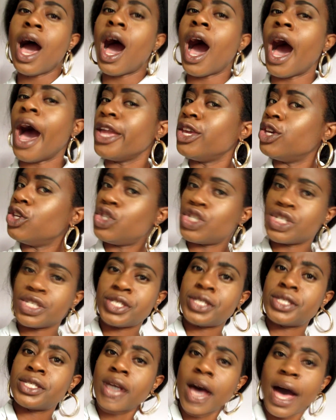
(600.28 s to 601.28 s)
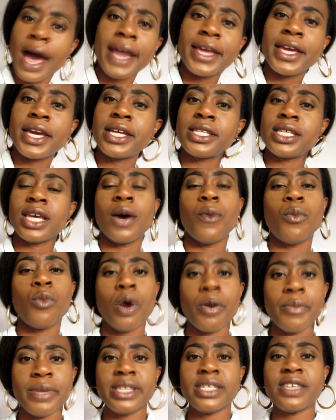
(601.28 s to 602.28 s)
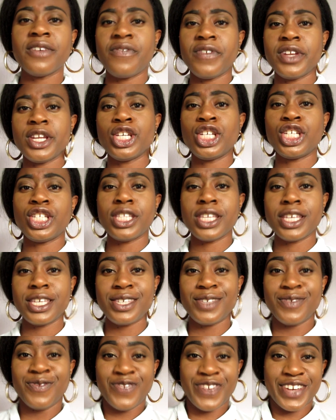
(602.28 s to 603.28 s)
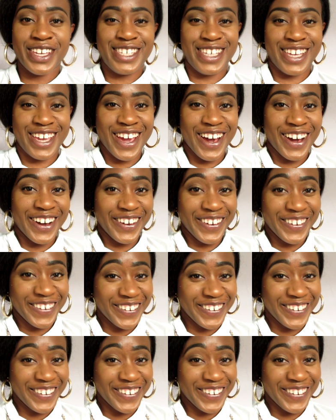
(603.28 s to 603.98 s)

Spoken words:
Are you just tired and want me to finish this video?